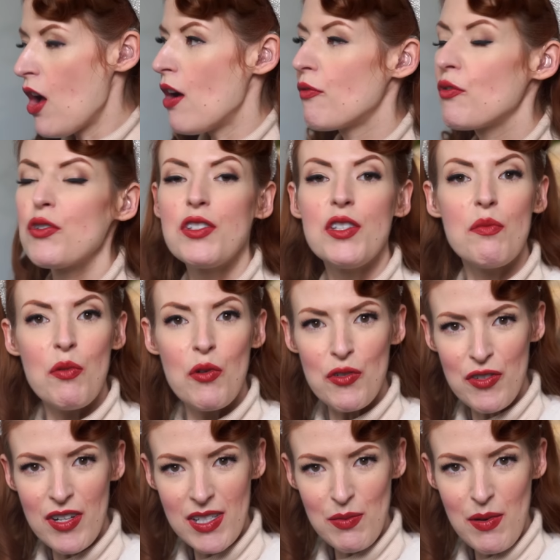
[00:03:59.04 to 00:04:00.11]
Of course, in the
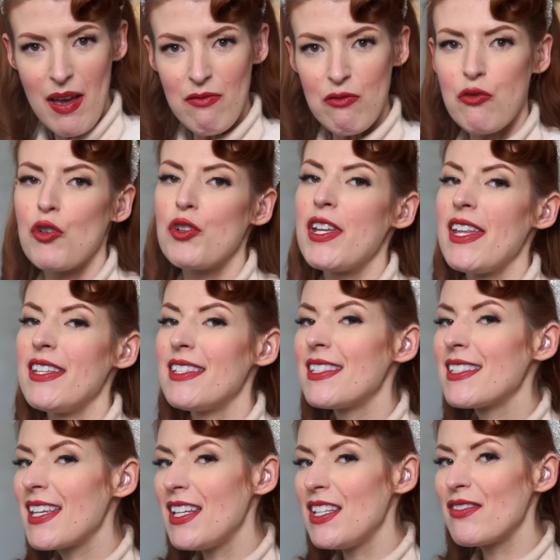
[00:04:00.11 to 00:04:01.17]
portraits we have of Hortense, the
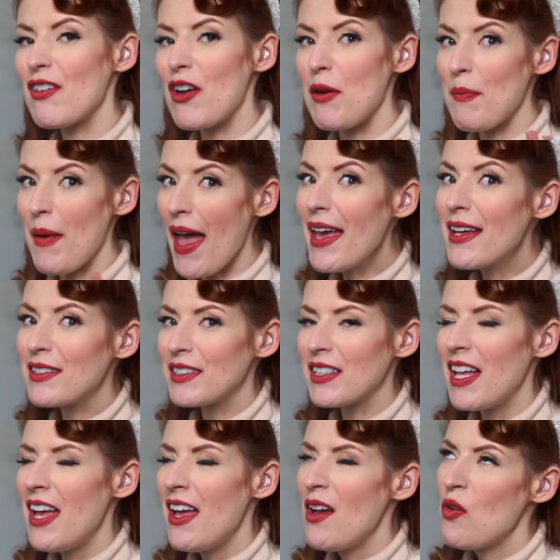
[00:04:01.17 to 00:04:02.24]
skin is very pale.
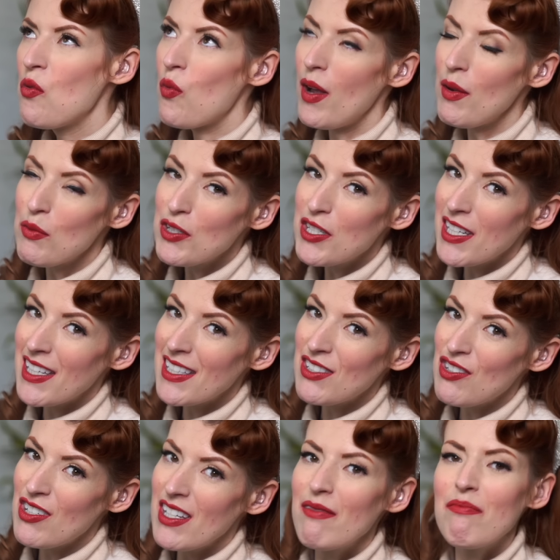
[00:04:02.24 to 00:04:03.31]
Whitewashing
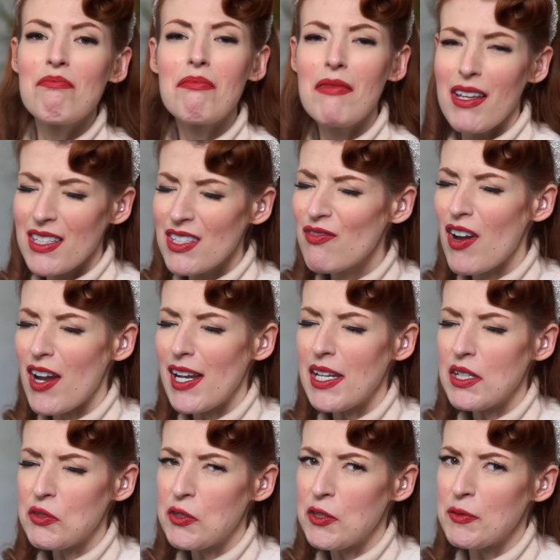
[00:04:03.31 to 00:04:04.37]
history, it's very
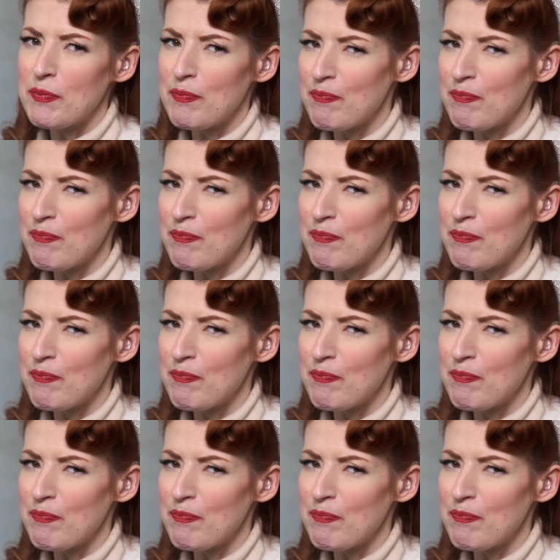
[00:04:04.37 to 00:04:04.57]
literal.